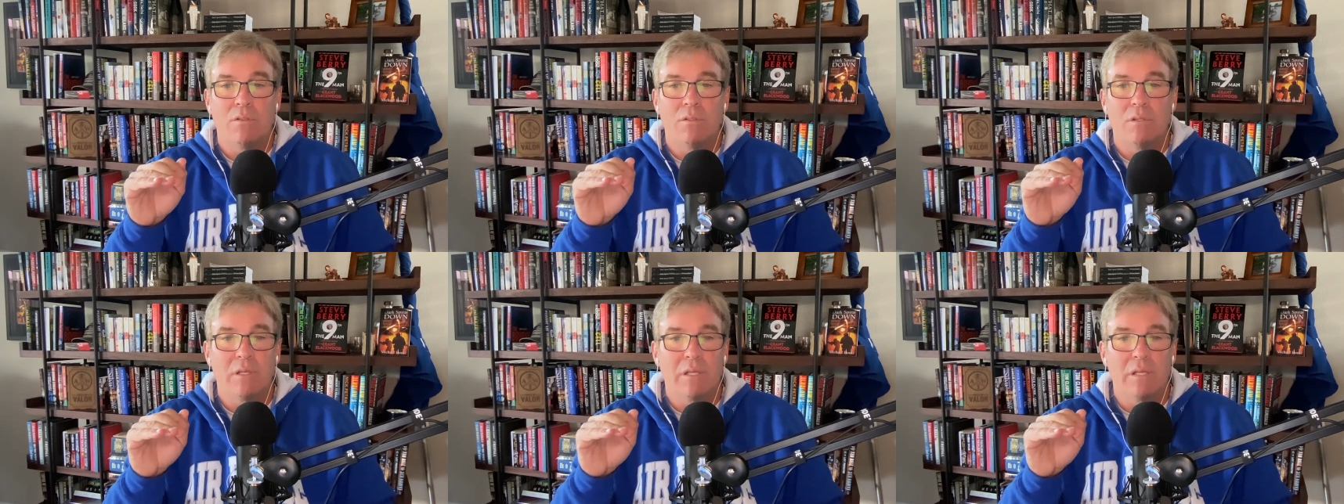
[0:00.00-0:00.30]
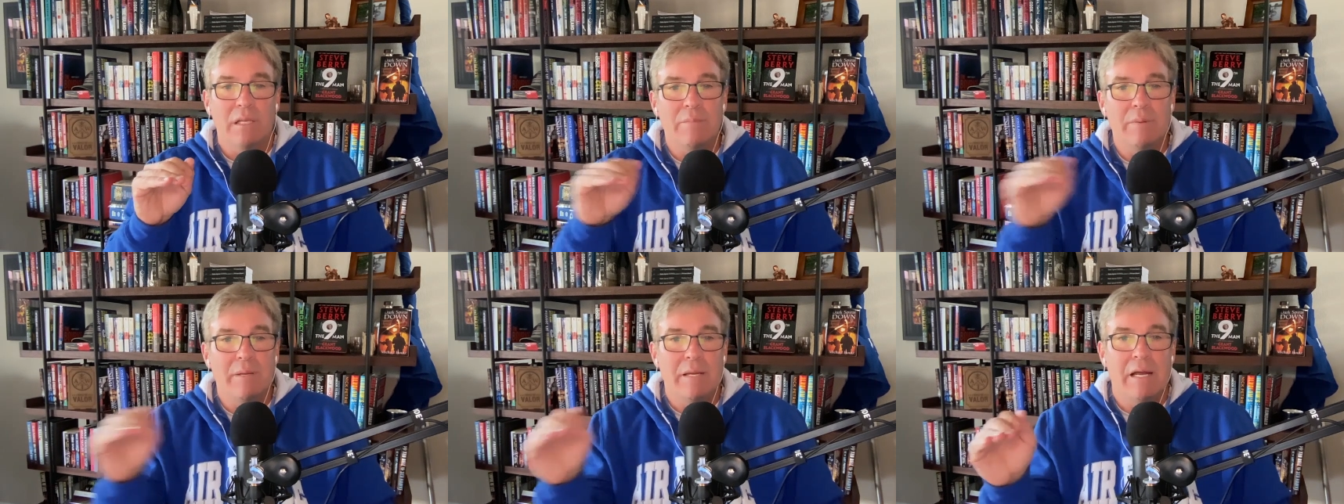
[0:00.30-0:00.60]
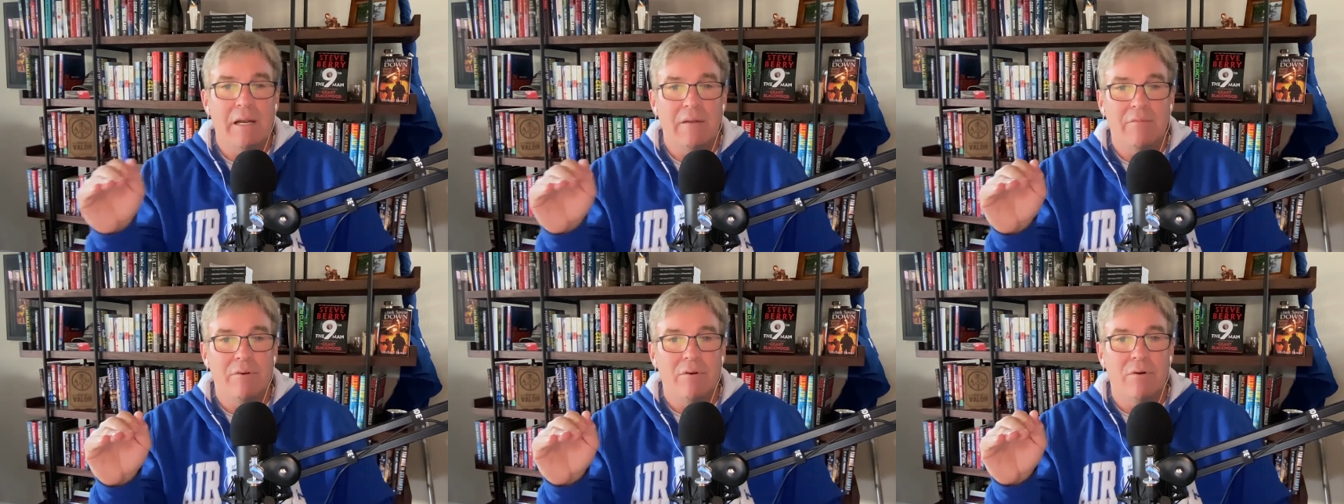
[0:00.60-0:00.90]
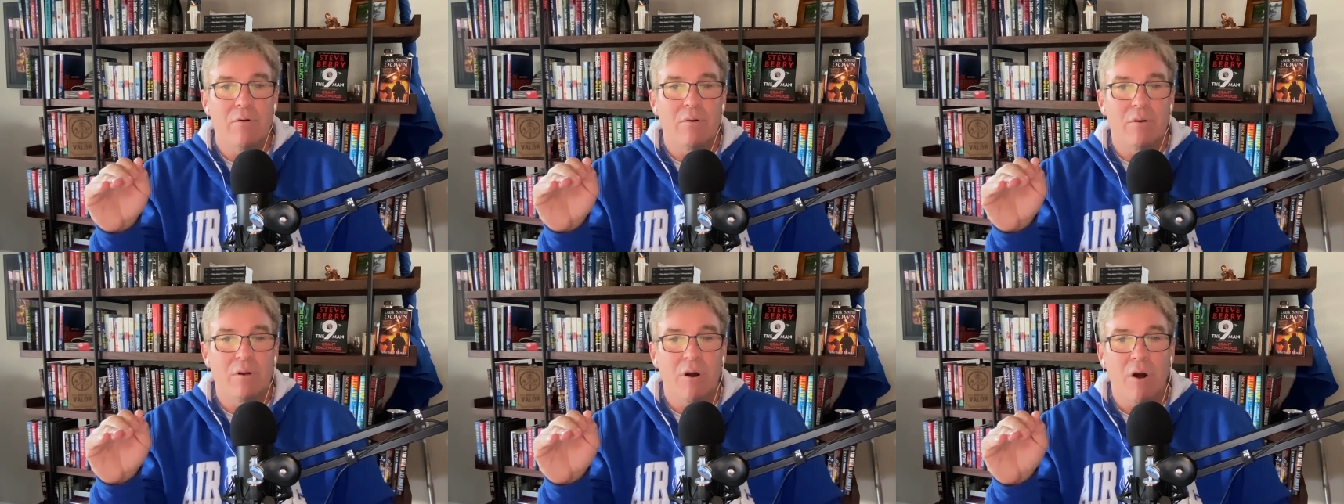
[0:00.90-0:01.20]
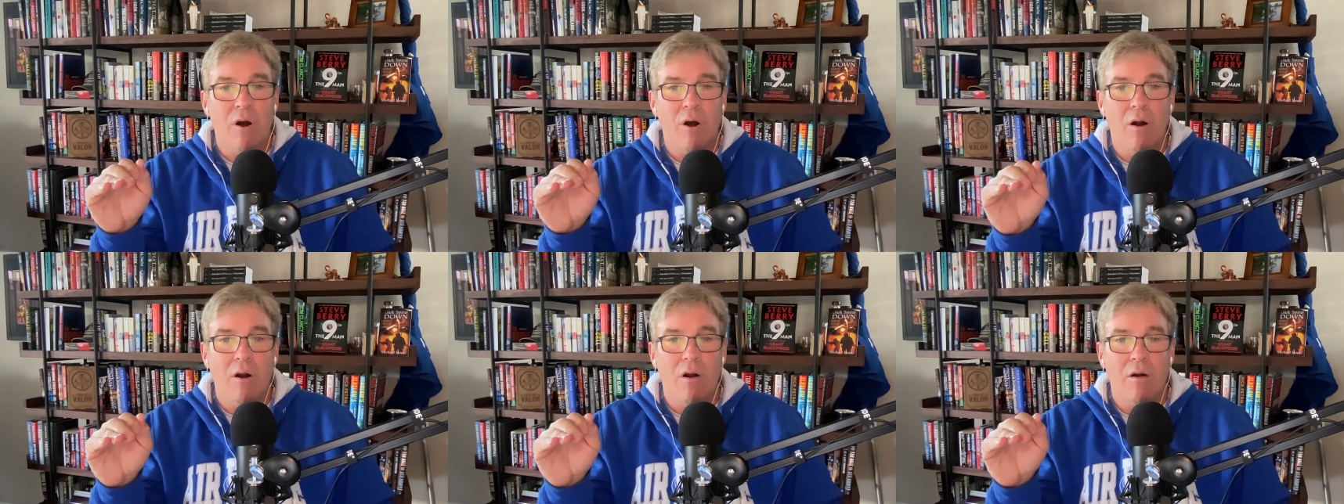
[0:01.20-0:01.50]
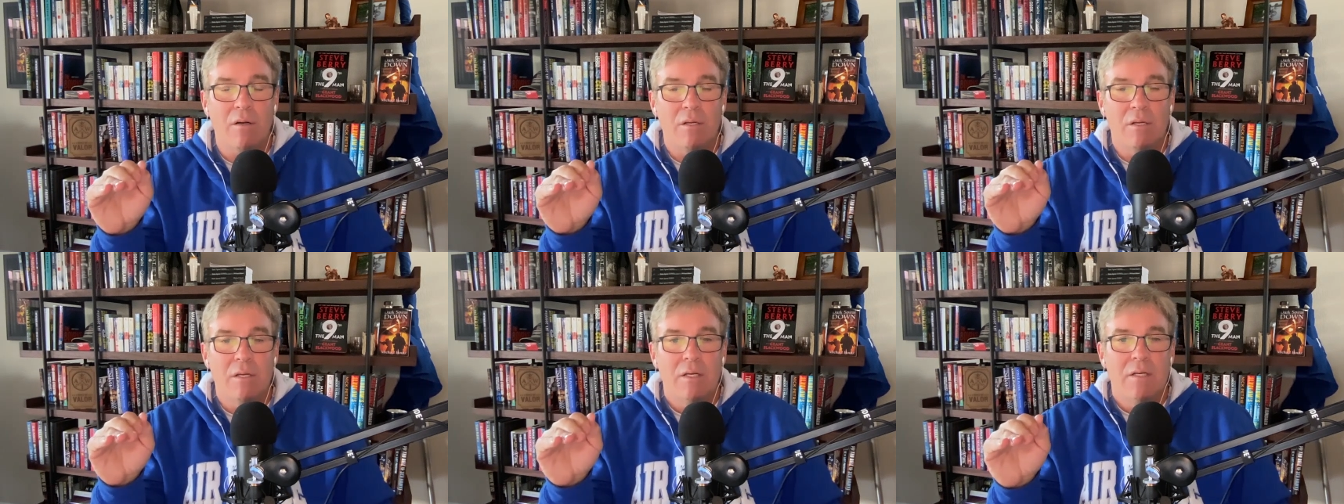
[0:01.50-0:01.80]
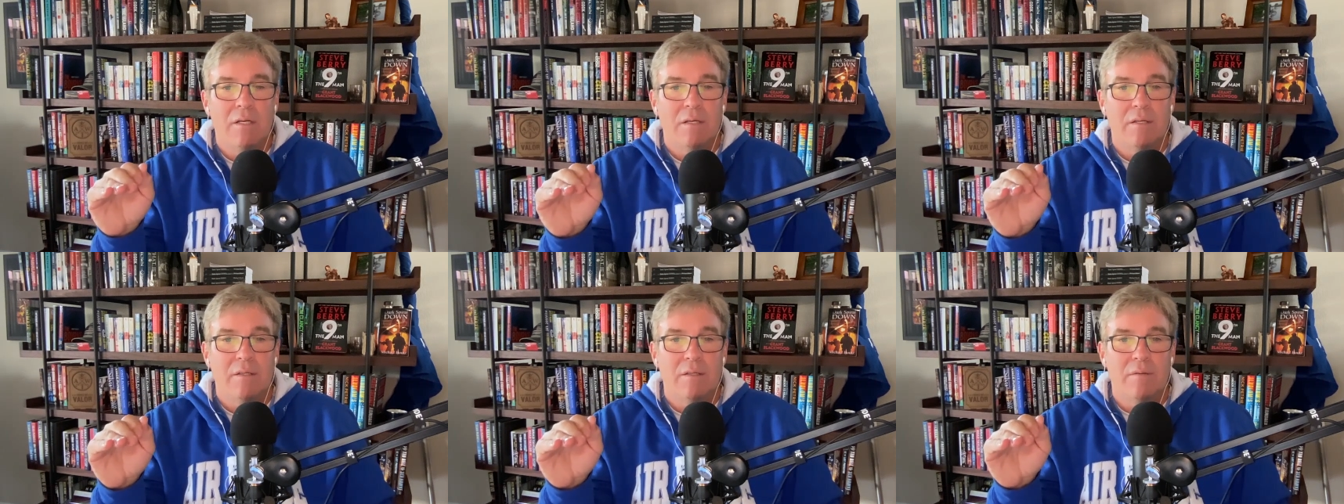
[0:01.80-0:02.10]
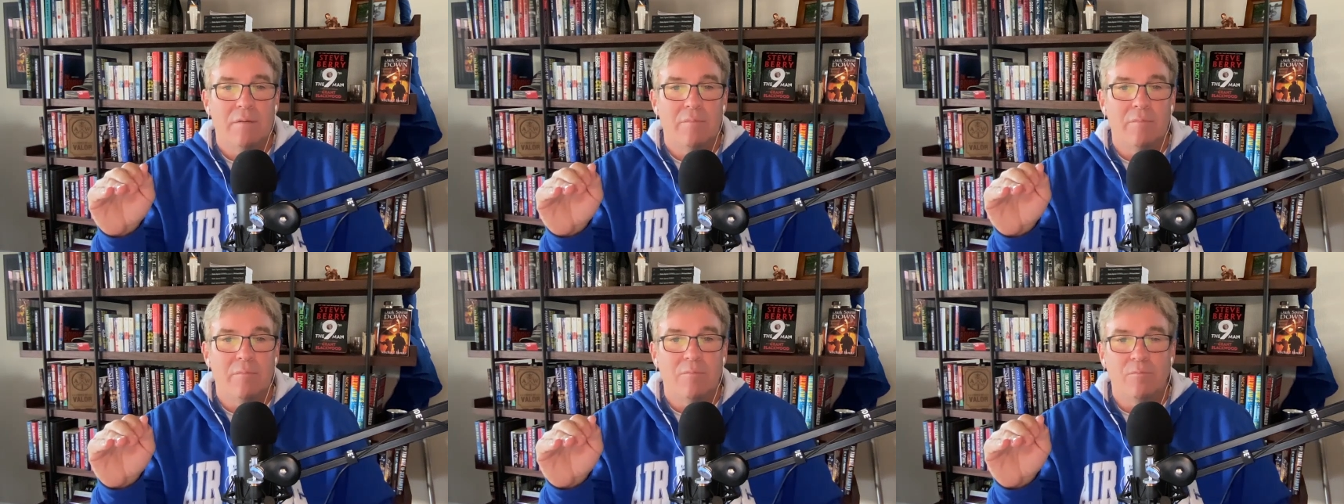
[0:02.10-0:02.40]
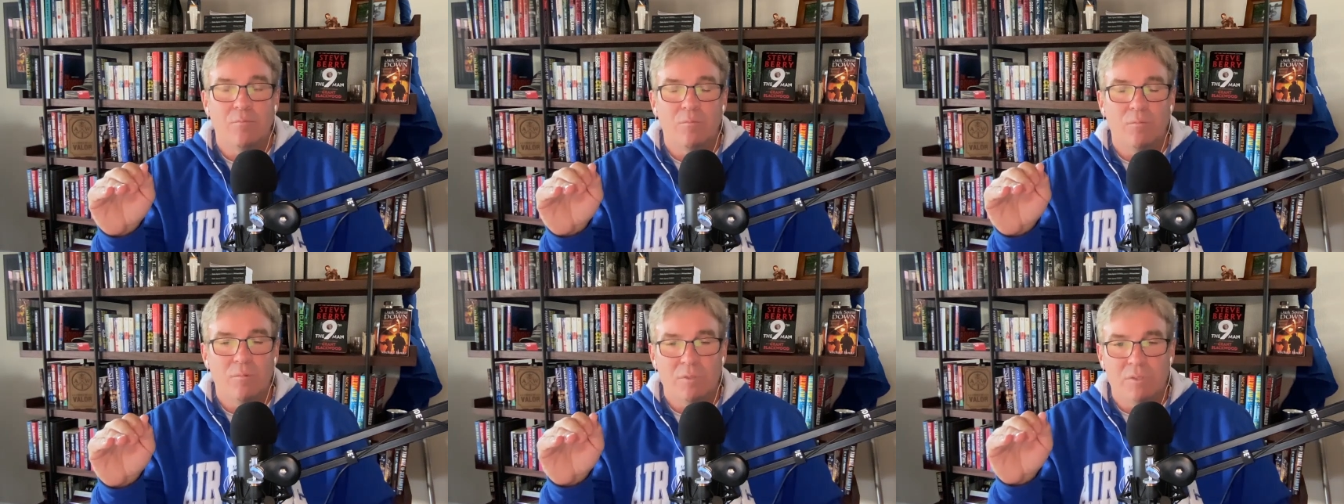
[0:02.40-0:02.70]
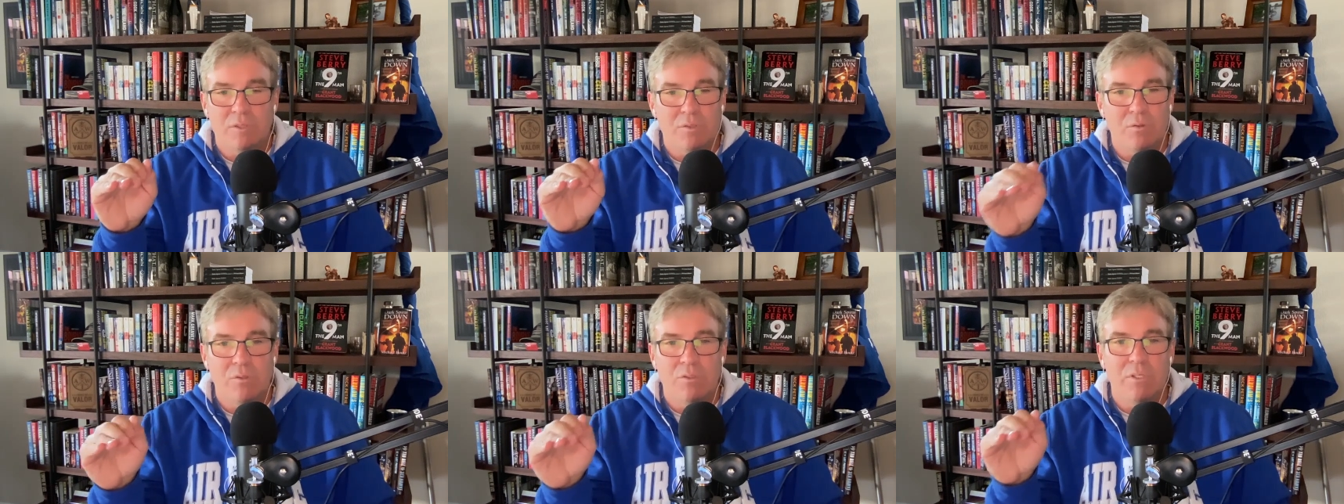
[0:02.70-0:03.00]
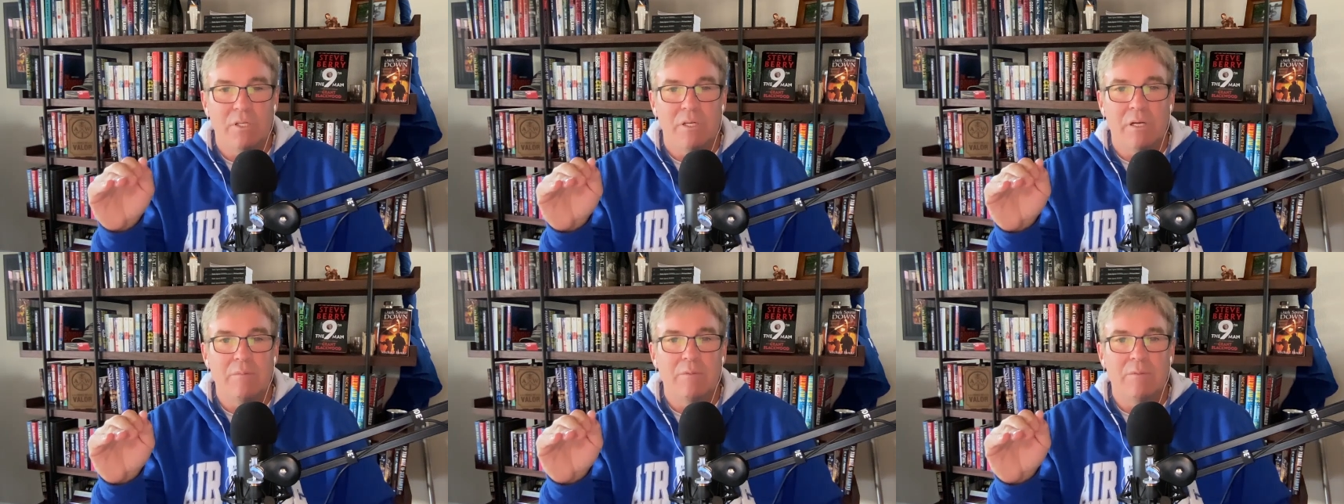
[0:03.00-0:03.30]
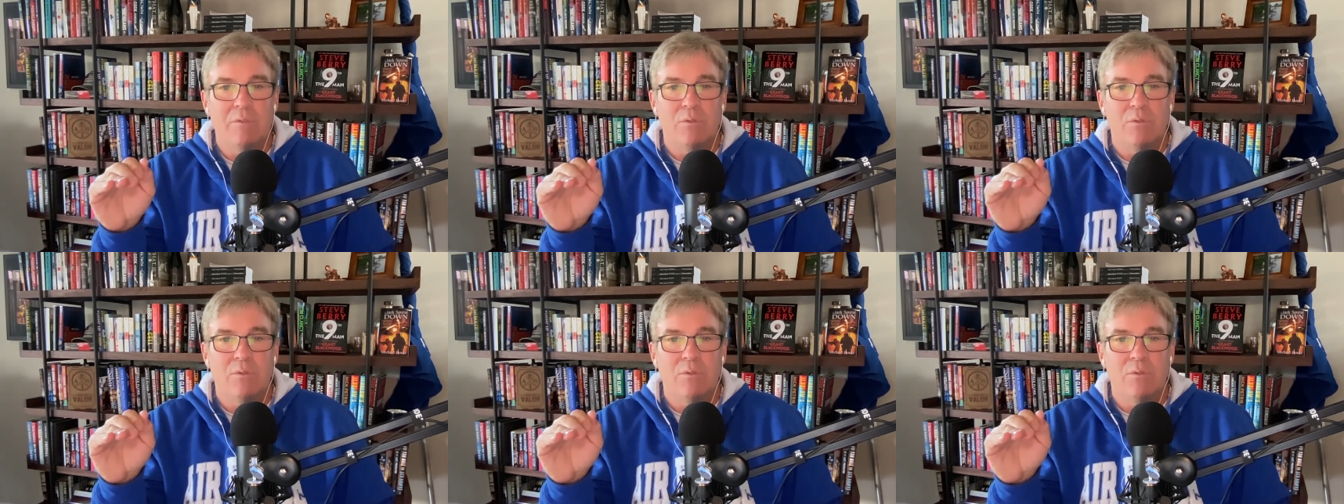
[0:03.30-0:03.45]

leaping out of your car as soon as it comes to a